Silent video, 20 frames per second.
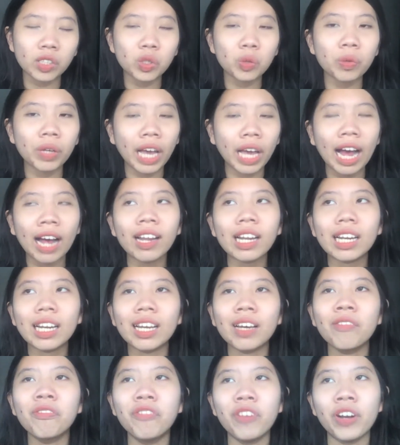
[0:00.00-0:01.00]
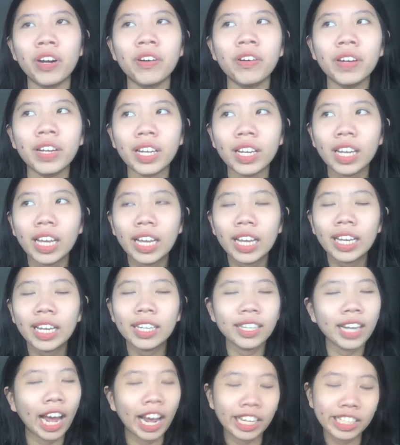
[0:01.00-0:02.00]
So we had a very
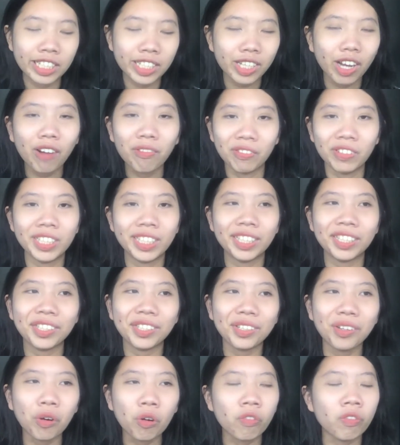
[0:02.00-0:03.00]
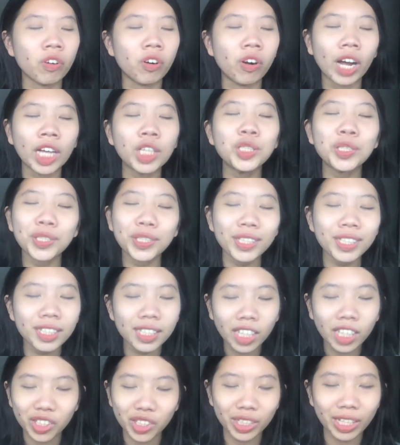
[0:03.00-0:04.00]
nice conversation overall, and she's
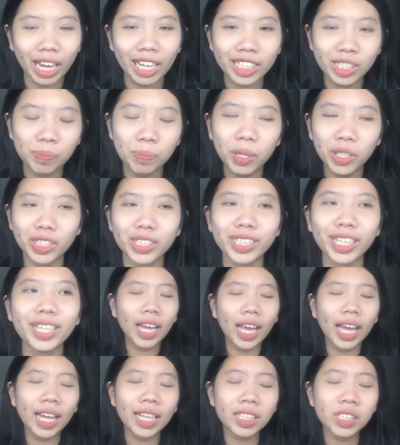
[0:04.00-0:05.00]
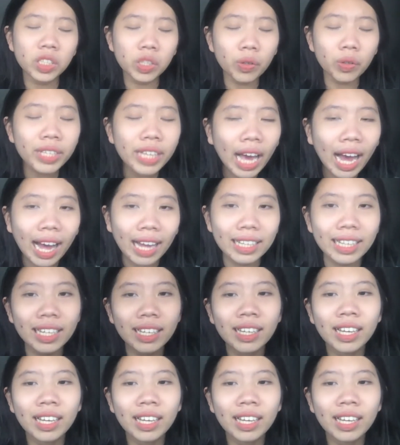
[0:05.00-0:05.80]
such a nice person. And so yeah,